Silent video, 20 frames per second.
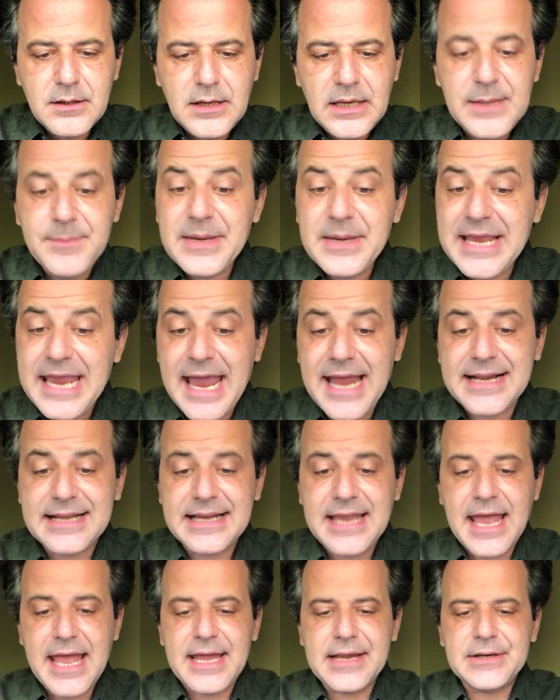He began
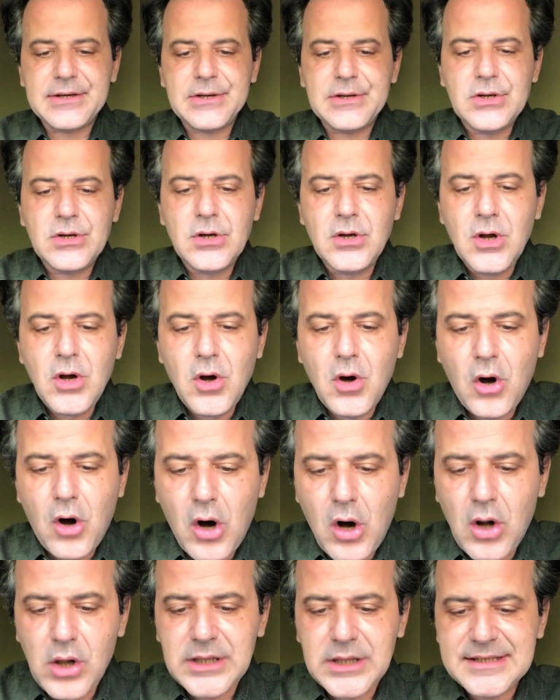again
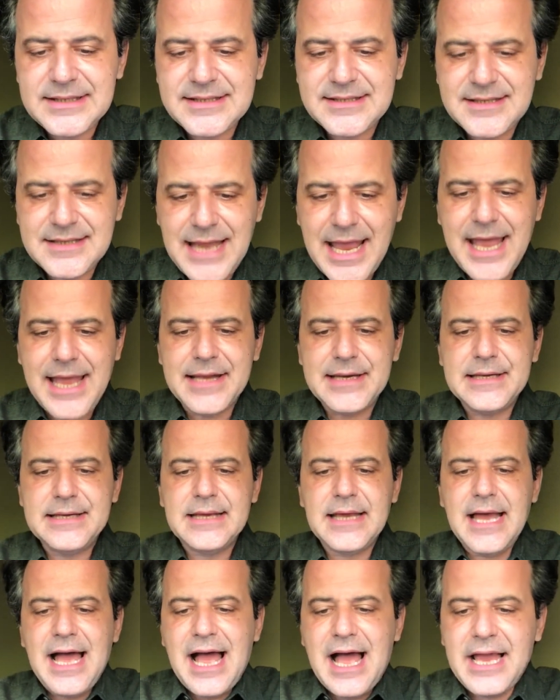All is dead.
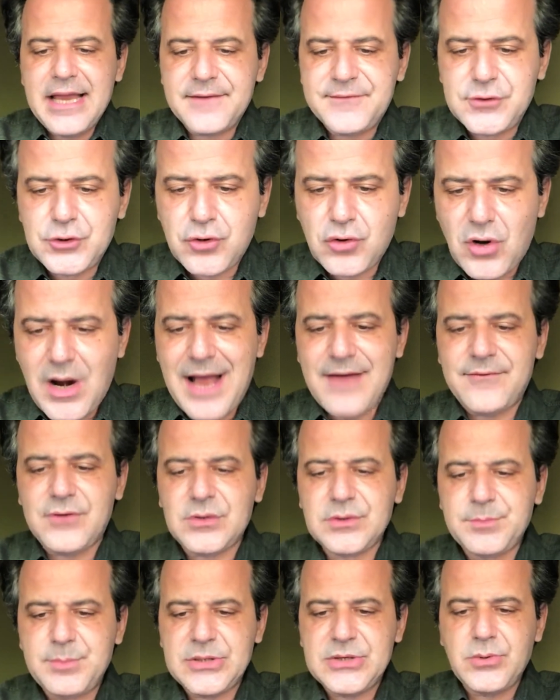I have
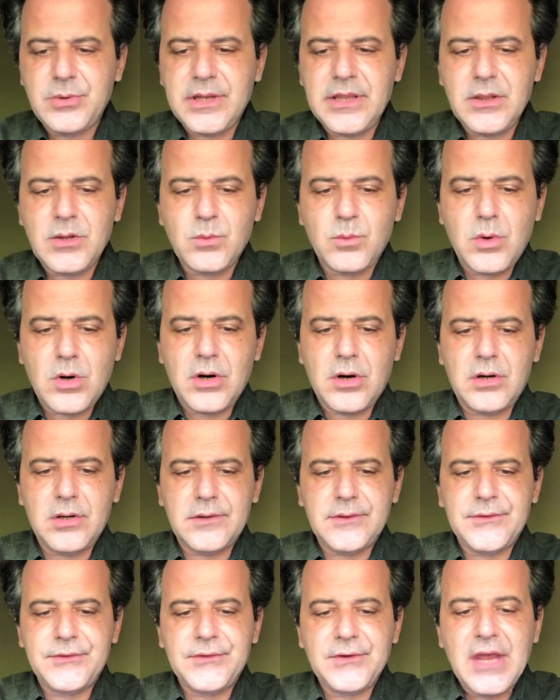traveled between the
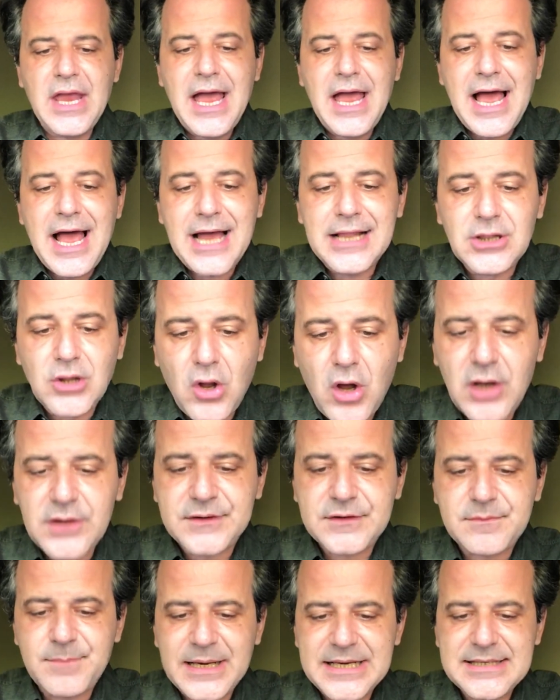worlds. I
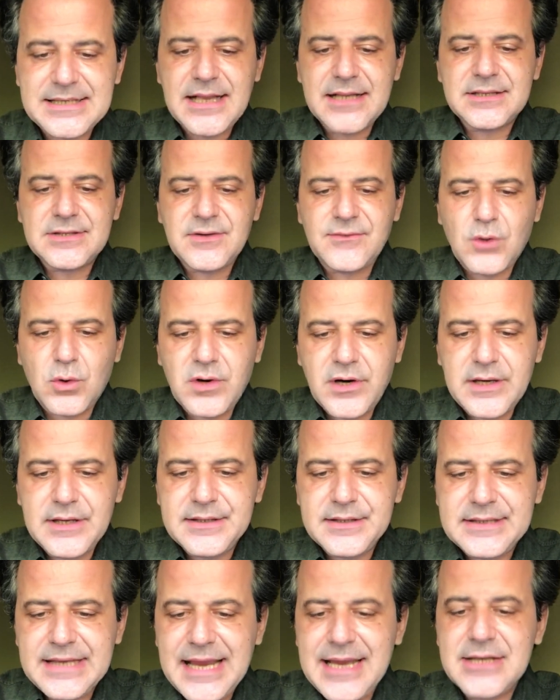lost my sense of
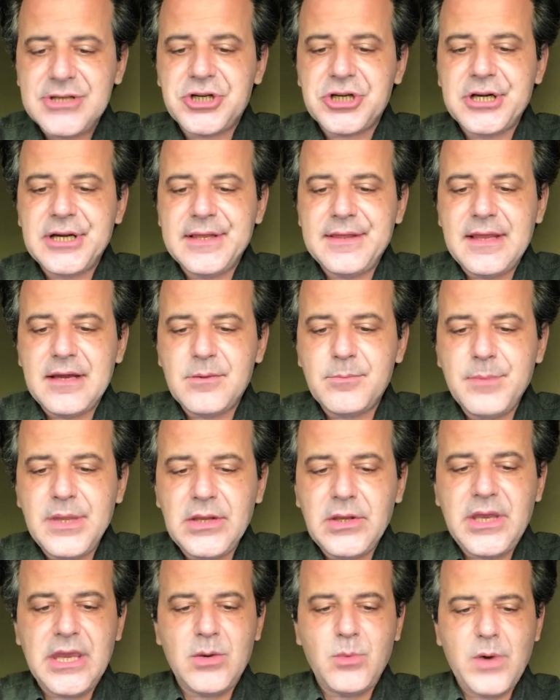orientation in their
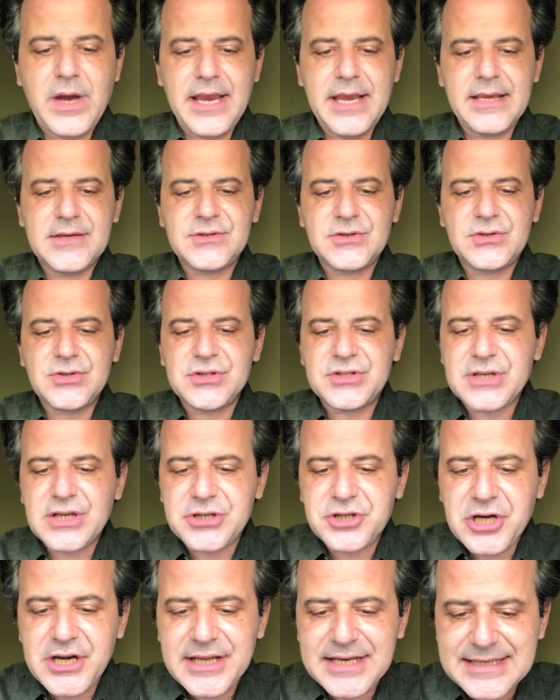Milky Ways to
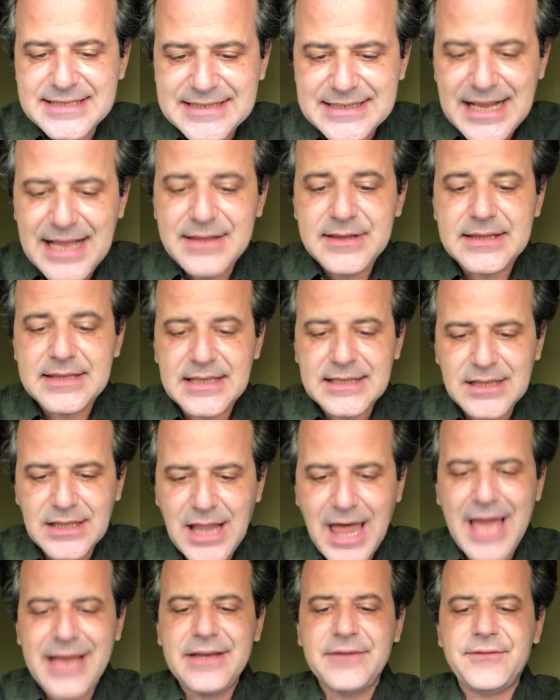such an extent that
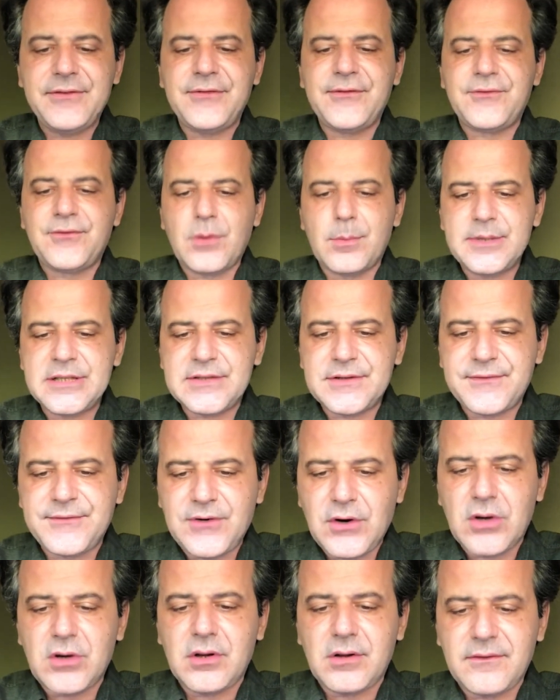life from its
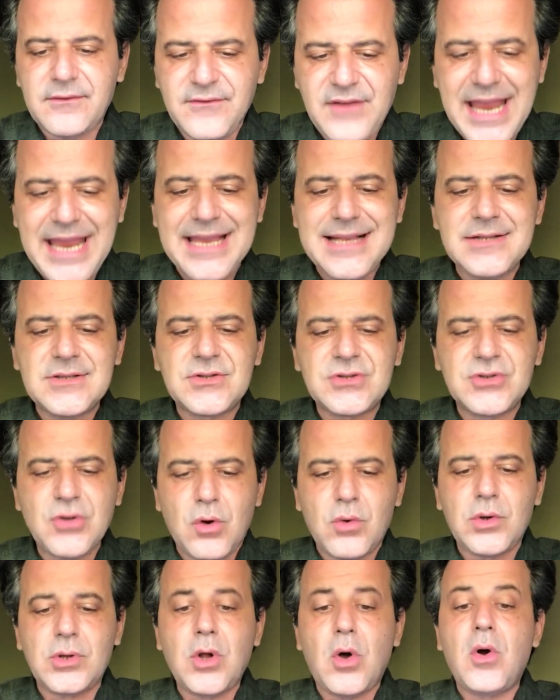fertile veins
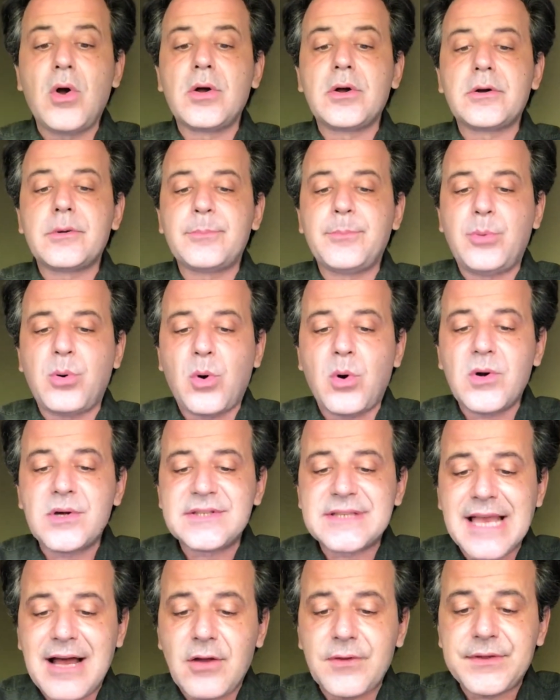no longer
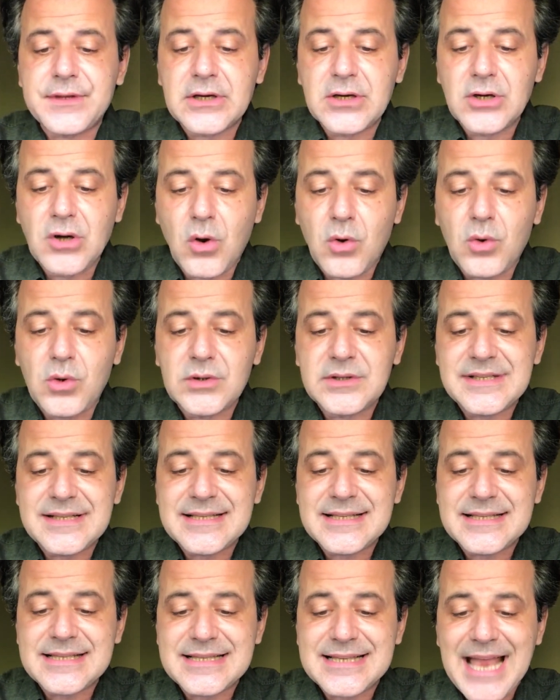pours out the
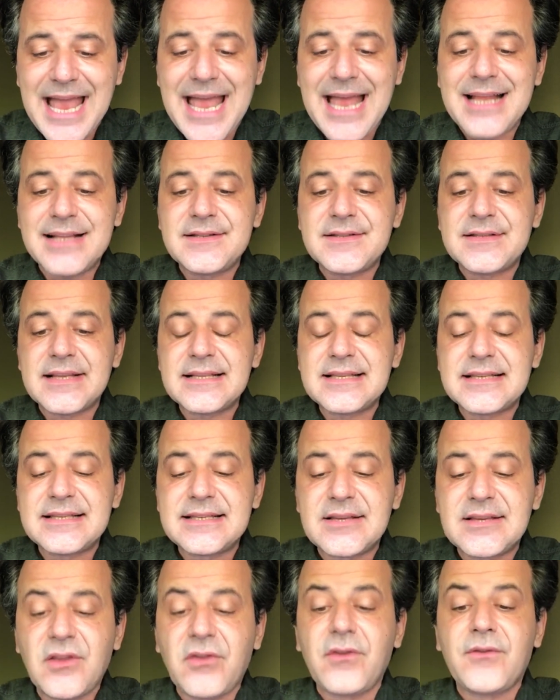golden sands and
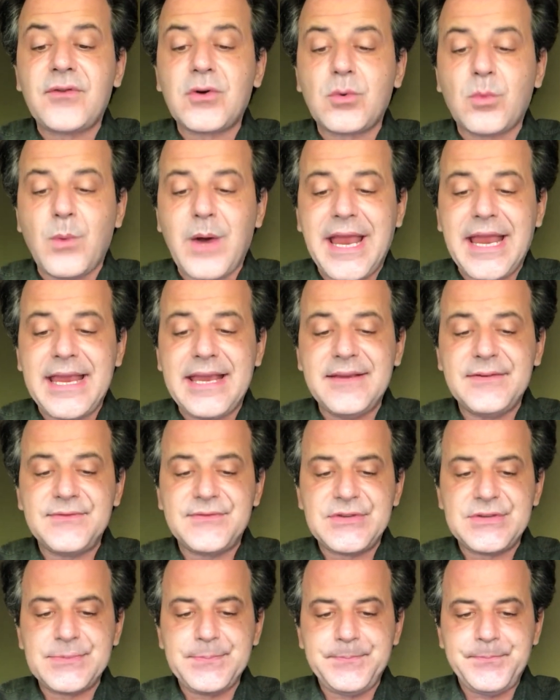silver
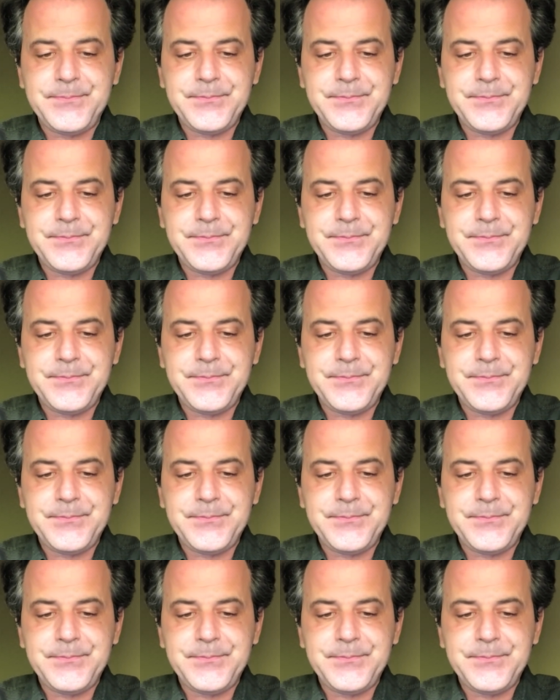waves.